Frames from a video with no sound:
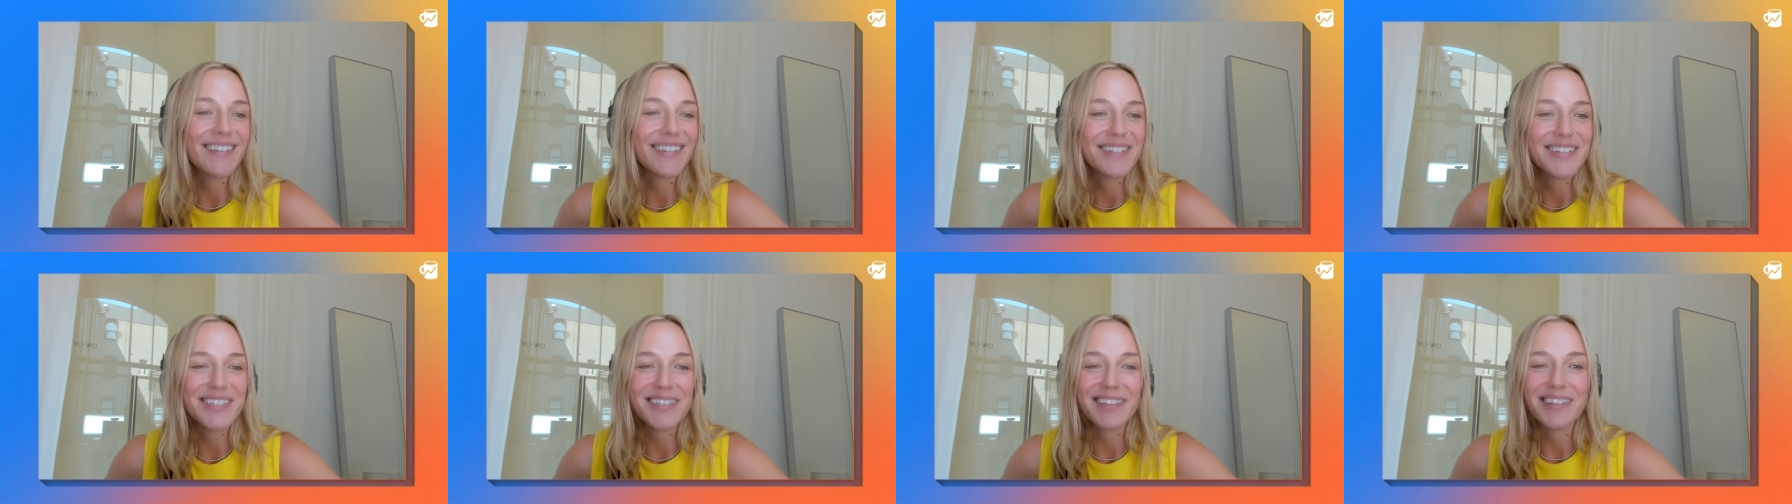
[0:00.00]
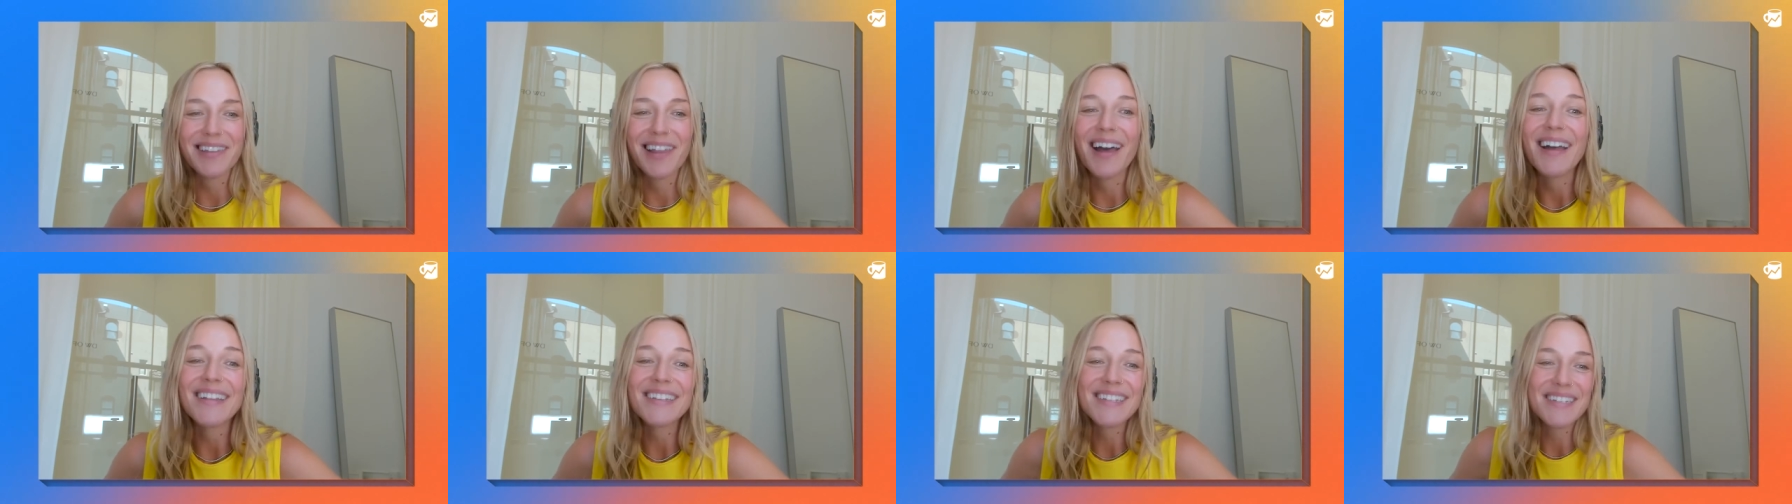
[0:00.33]
There's
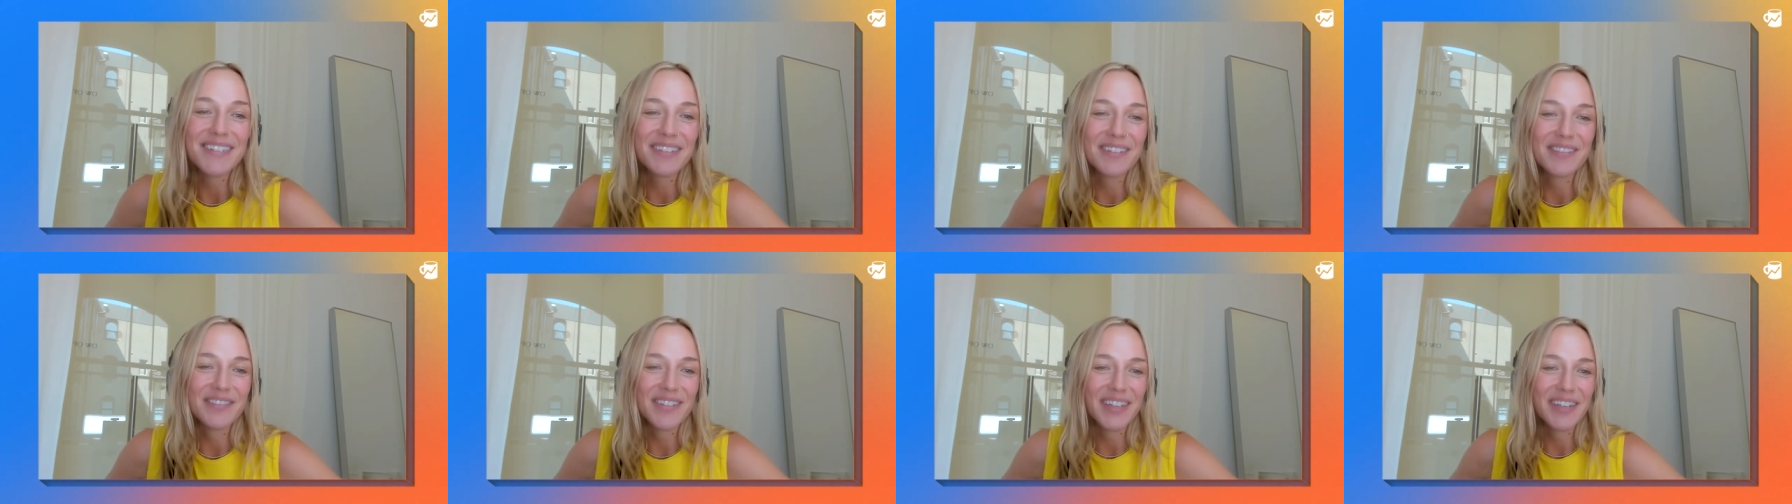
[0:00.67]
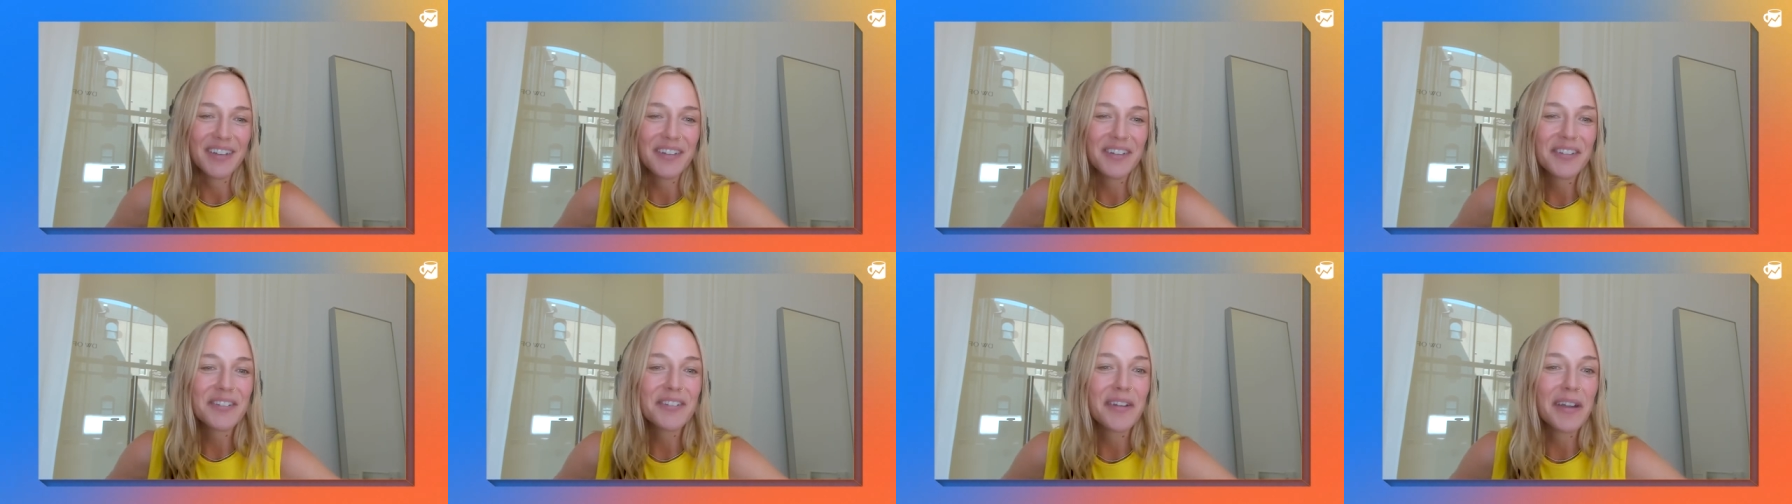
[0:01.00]
lots of
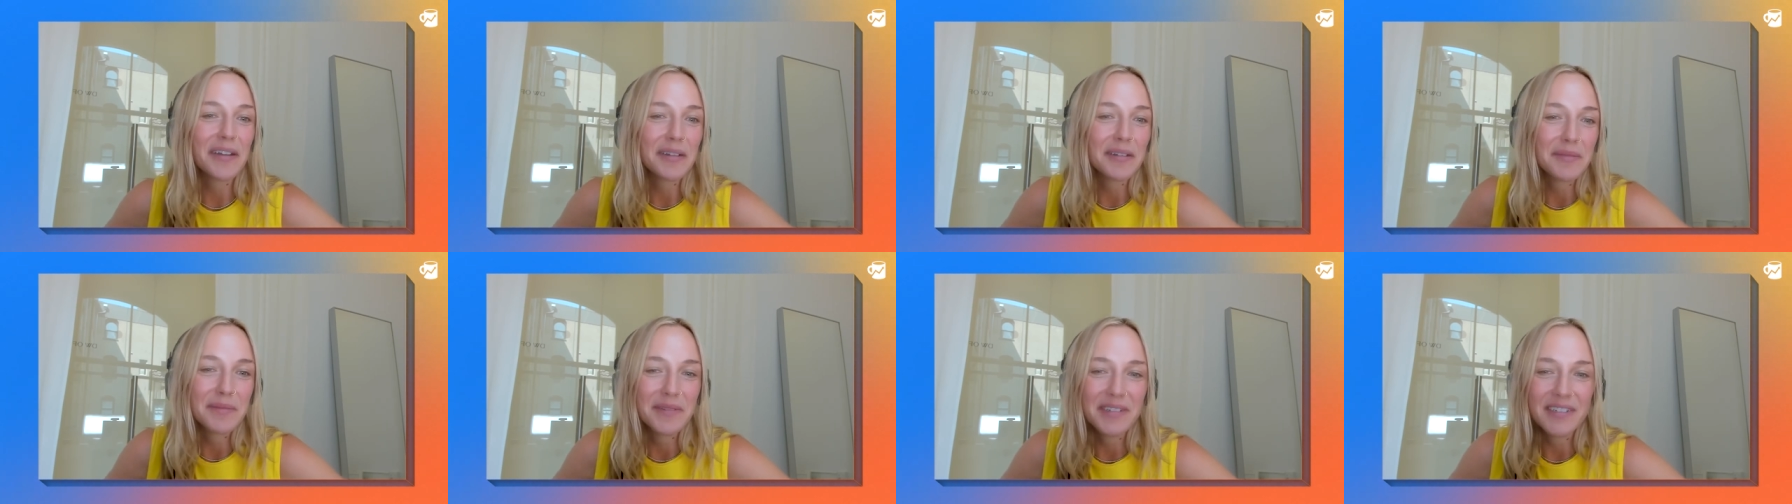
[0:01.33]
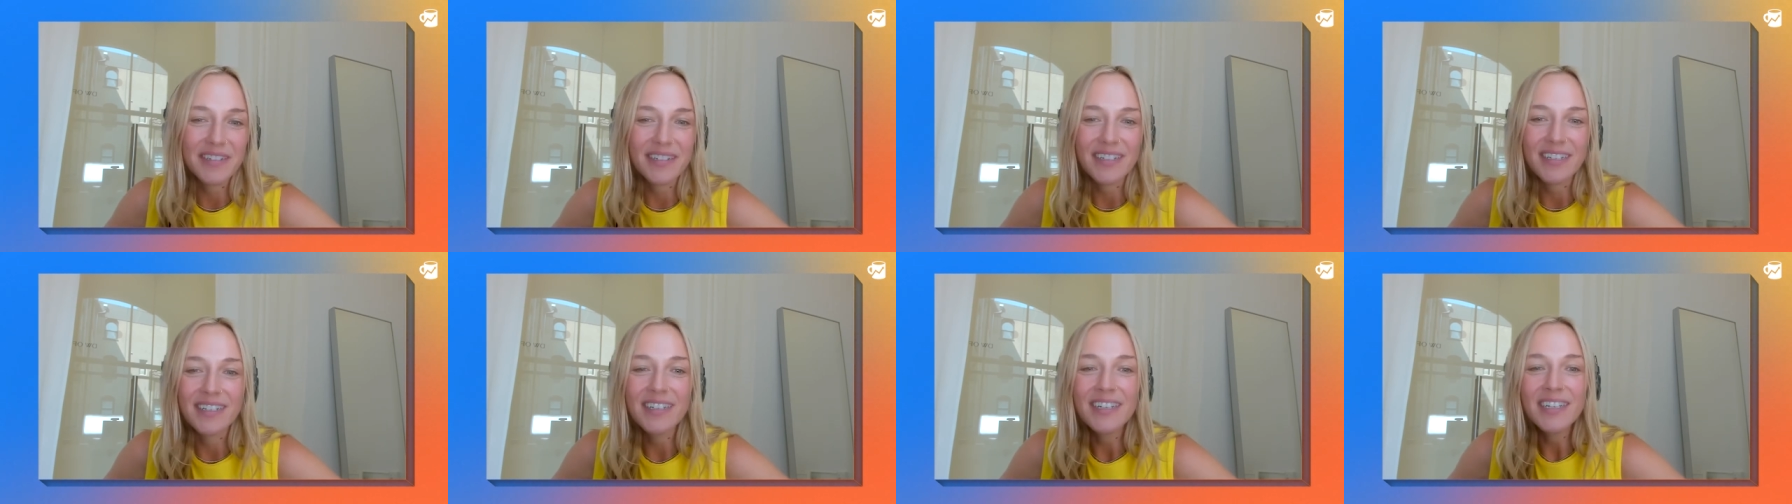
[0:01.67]

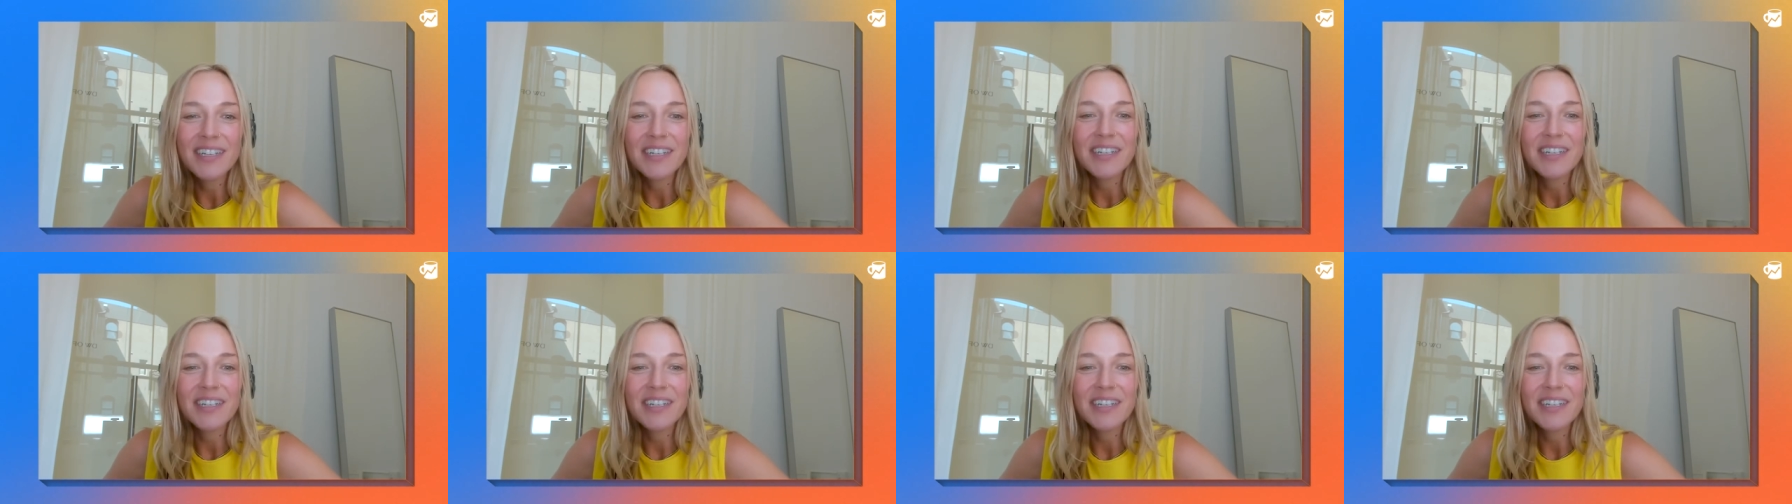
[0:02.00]
incredible,